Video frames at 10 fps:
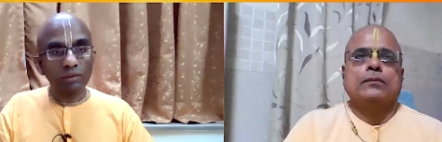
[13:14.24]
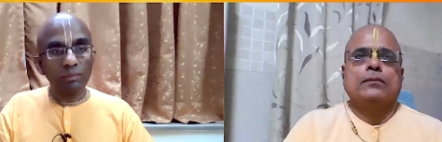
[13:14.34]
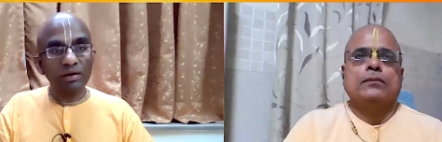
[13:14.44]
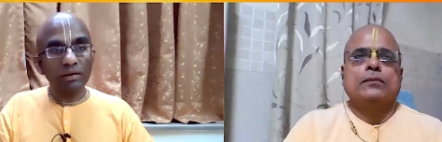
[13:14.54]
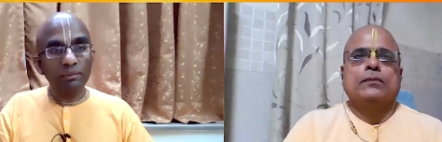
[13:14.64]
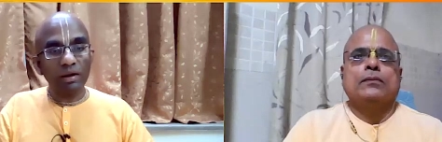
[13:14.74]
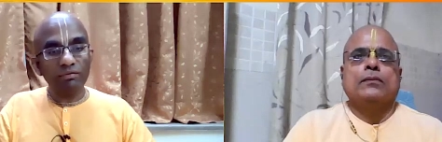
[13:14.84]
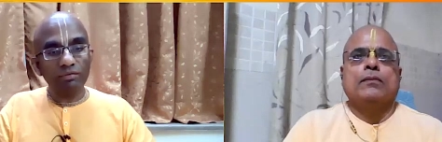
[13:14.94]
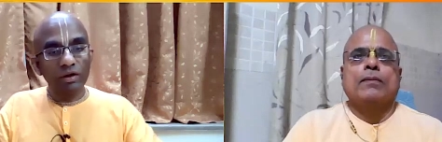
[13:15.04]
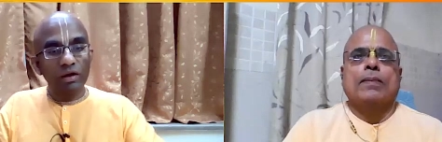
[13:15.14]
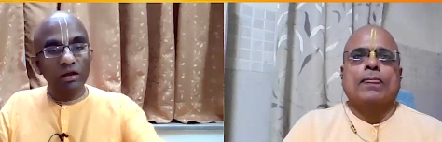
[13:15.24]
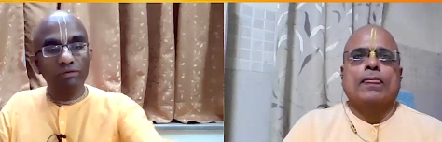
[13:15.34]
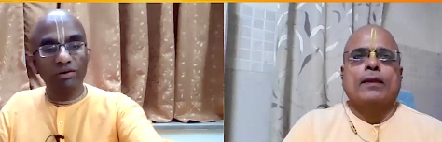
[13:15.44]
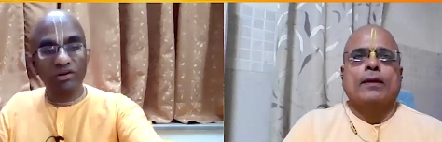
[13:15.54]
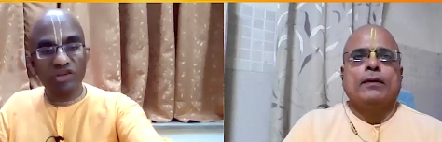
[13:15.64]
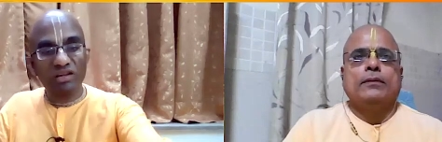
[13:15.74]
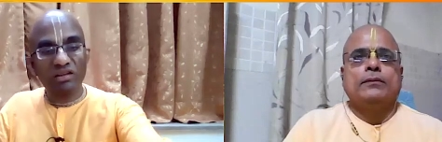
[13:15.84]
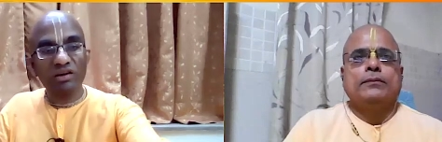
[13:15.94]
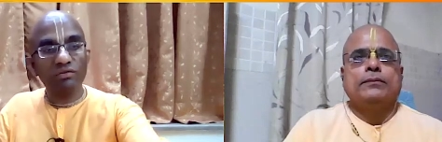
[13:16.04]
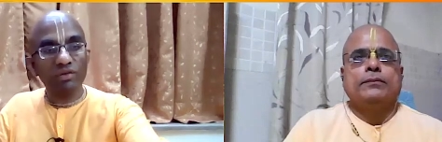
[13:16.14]
Speaker 1: But it, if if we reject
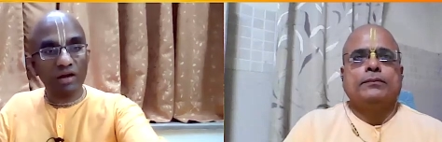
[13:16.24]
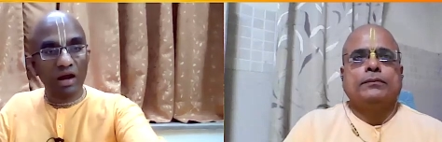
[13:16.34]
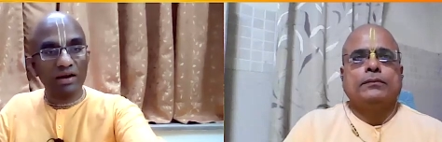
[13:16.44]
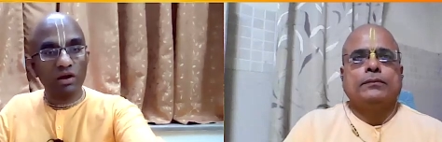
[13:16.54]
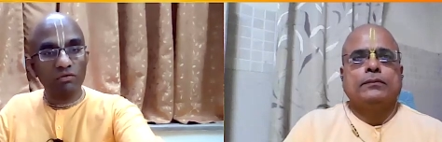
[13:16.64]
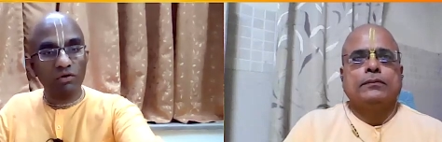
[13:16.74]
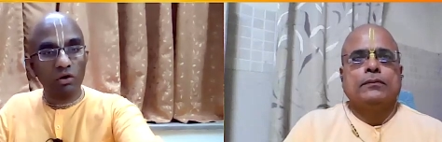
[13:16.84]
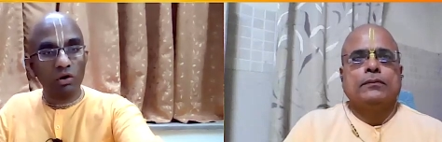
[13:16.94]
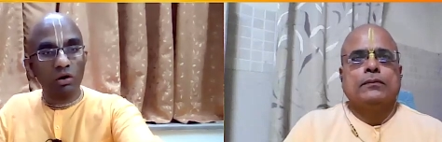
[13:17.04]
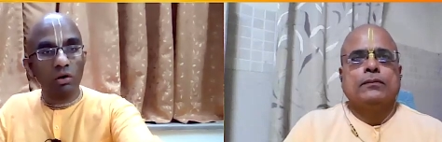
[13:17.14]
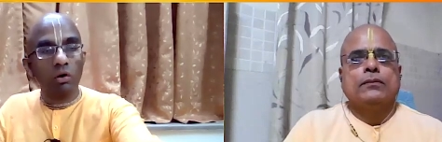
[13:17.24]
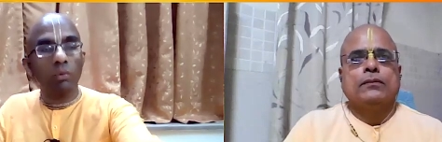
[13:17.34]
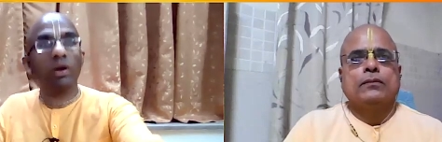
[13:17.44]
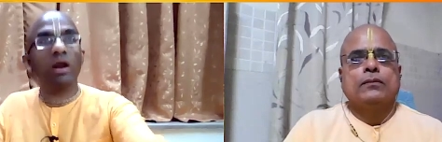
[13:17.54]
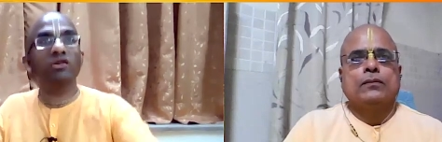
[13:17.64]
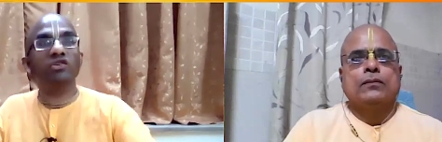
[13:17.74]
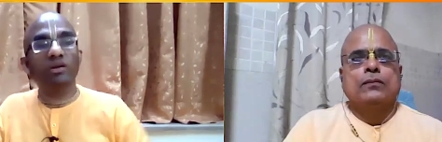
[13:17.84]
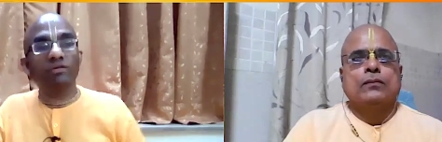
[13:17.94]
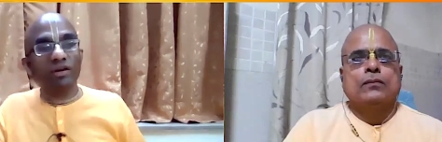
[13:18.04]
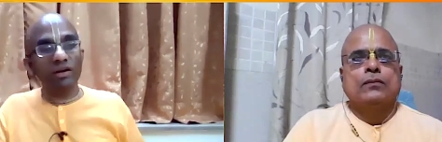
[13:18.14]
the divin, idea of a, uh, overarching
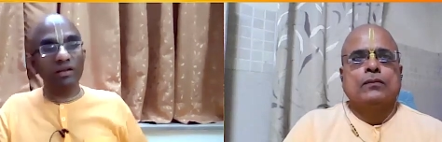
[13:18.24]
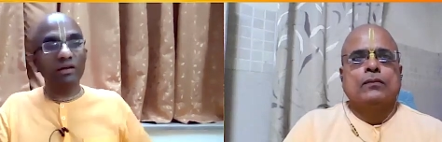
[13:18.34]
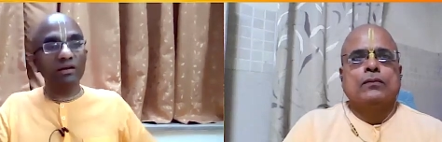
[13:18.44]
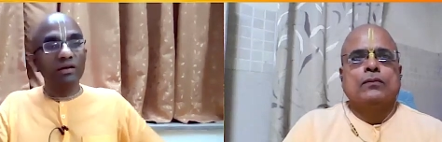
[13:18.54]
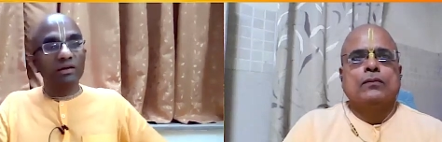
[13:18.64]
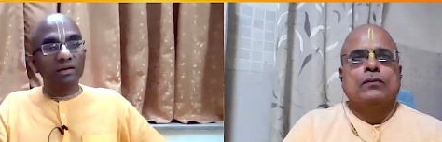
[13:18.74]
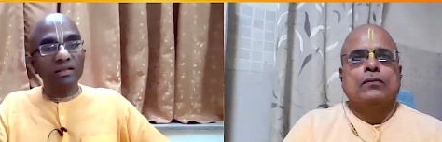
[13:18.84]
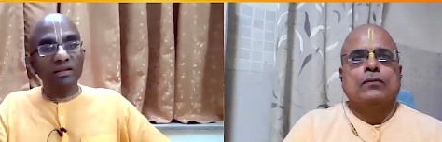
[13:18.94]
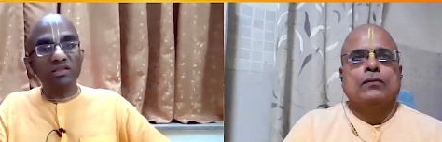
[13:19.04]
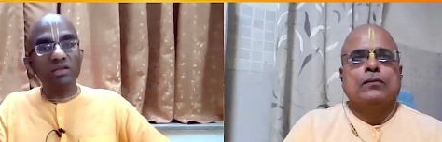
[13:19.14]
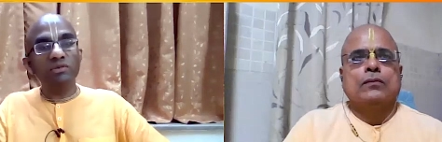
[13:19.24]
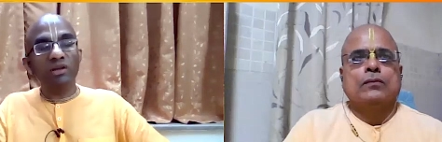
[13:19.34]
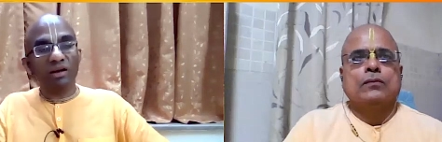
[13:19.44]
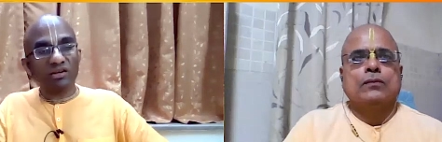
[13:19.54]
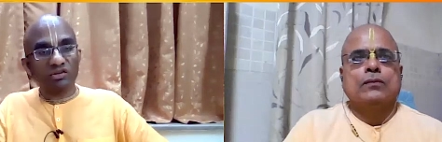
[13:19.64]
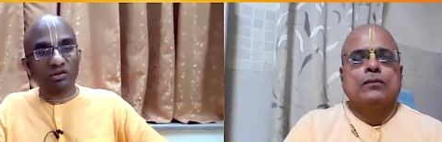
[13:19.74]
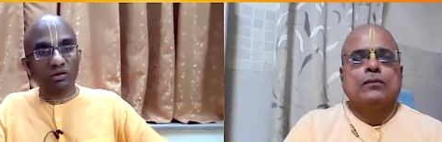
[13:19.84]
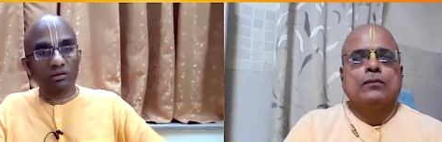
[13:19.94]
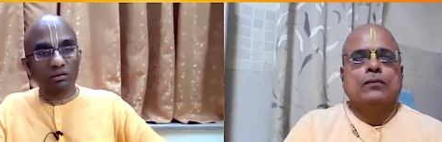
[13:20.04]
divinity, then this seems irrational.